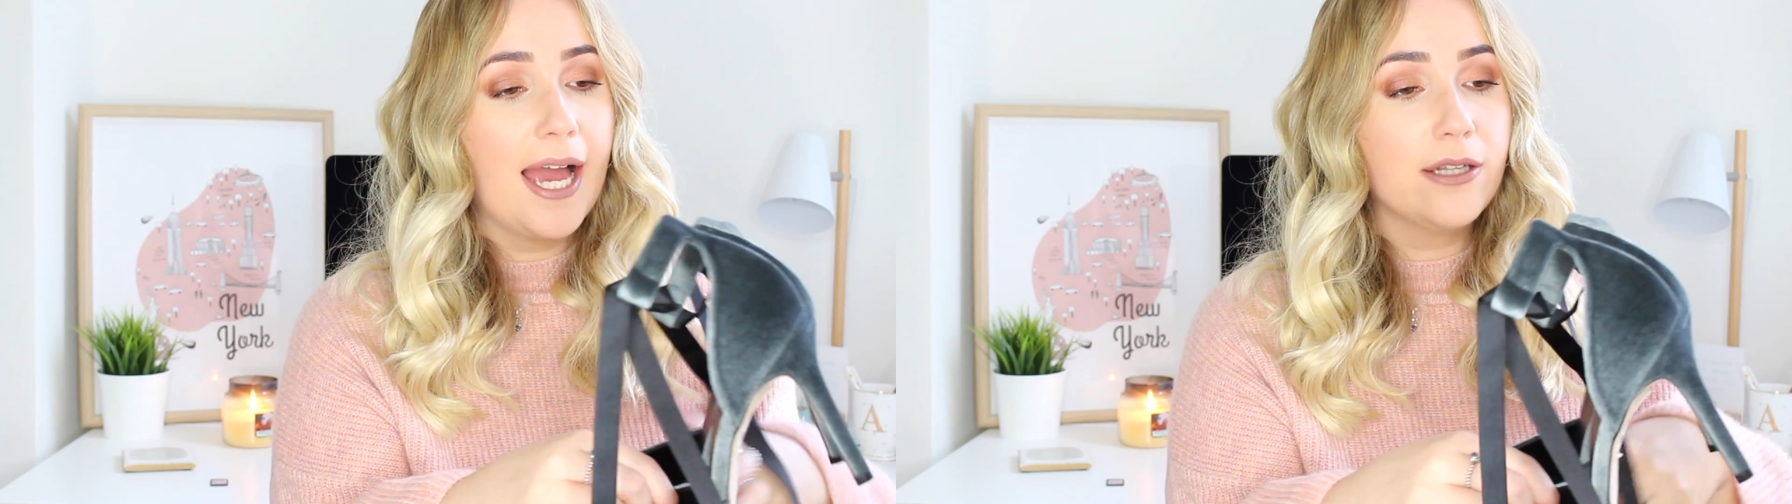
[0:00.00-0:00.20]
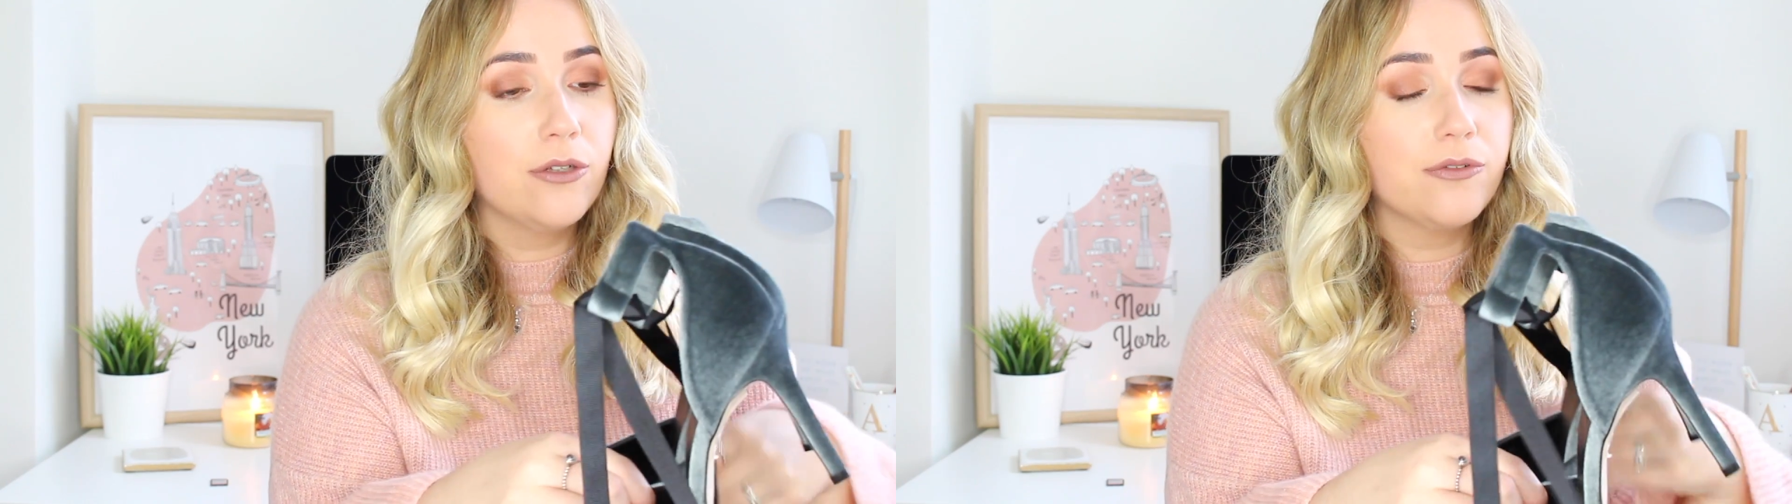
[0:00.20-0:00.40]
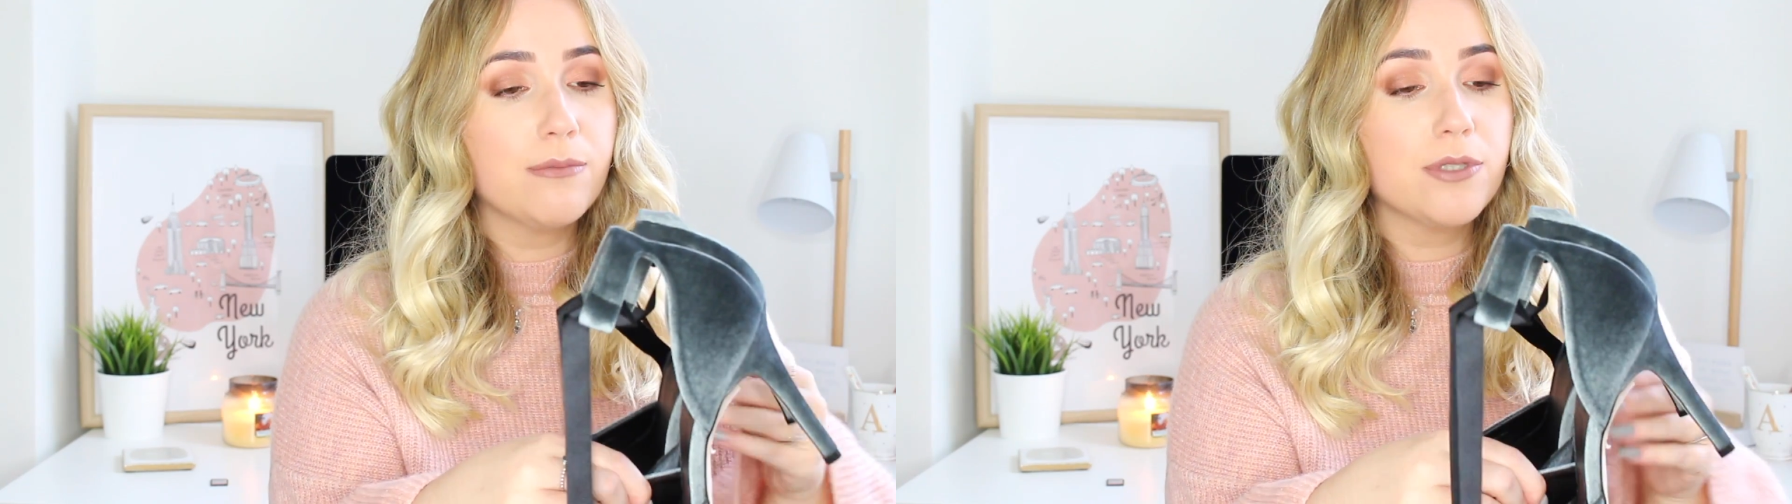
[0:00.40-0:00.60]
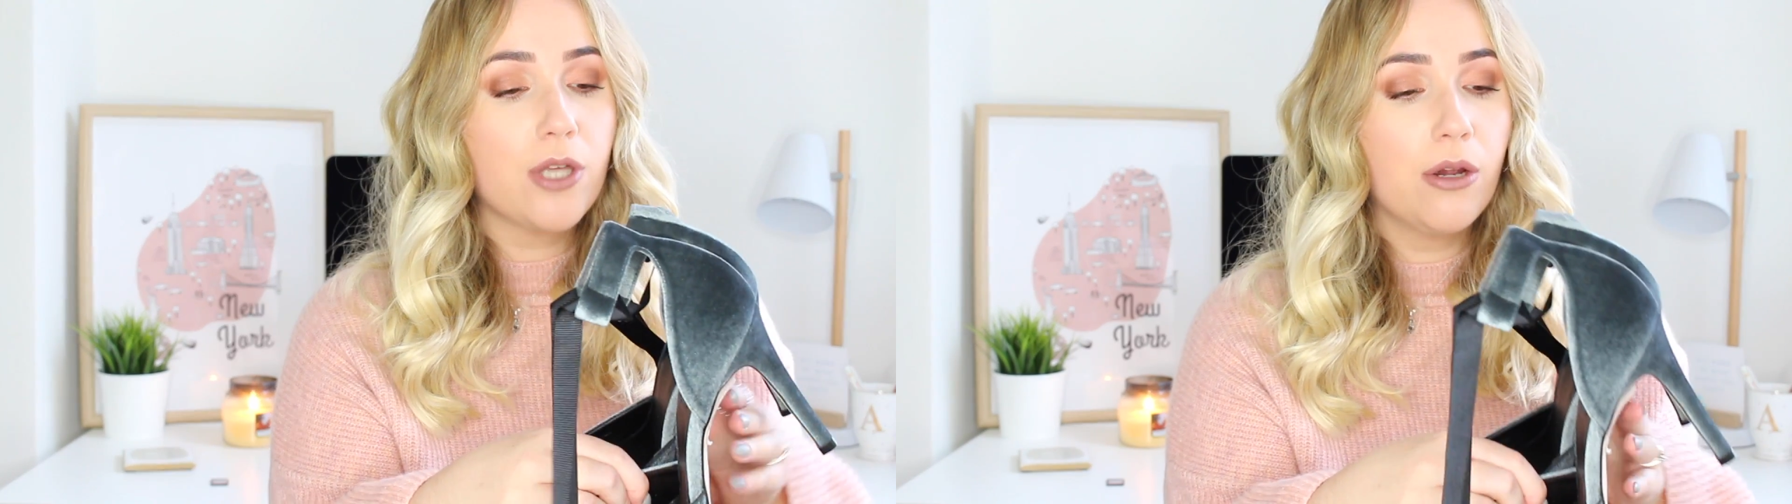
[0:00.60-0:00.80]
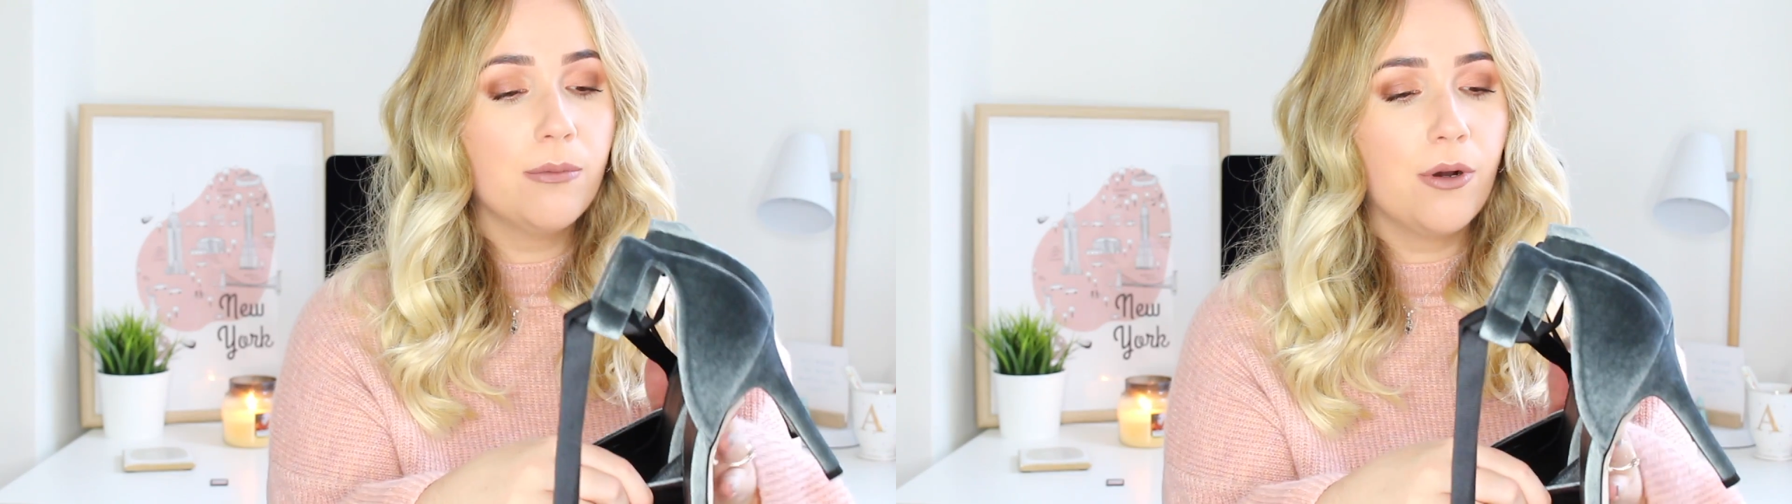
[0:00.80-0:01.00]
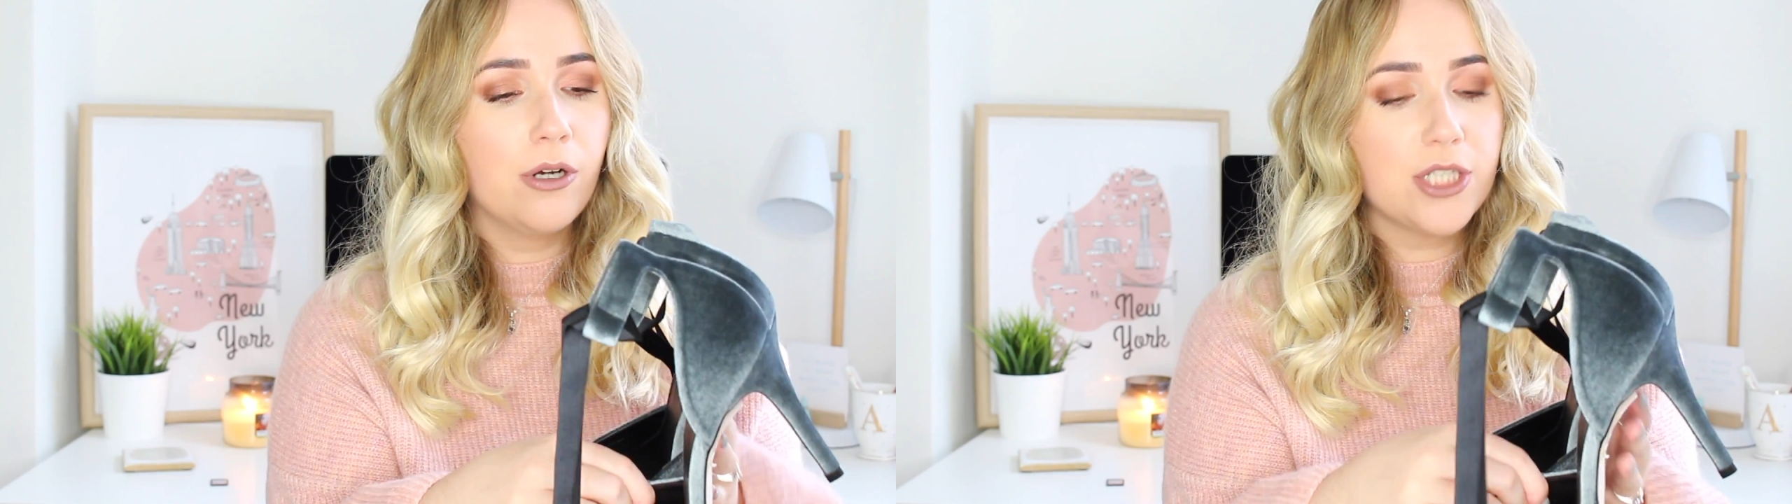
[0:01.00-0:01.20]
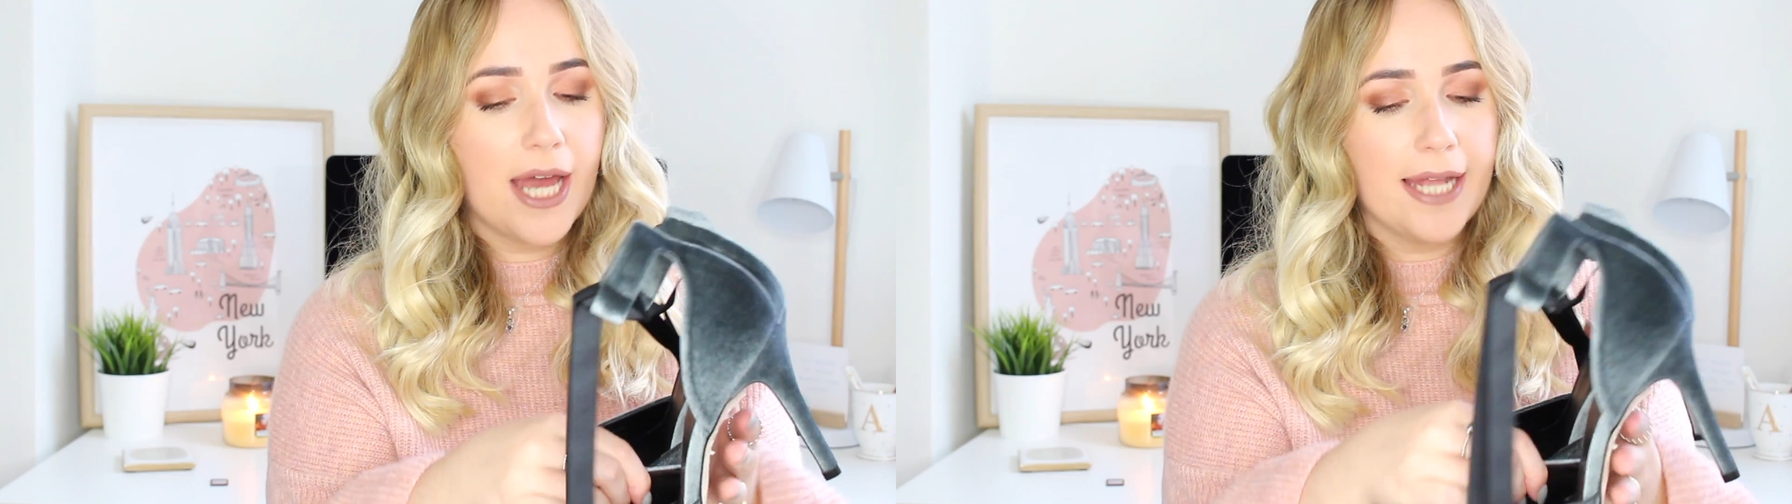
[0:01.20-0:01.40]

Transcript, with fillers: I love them so much,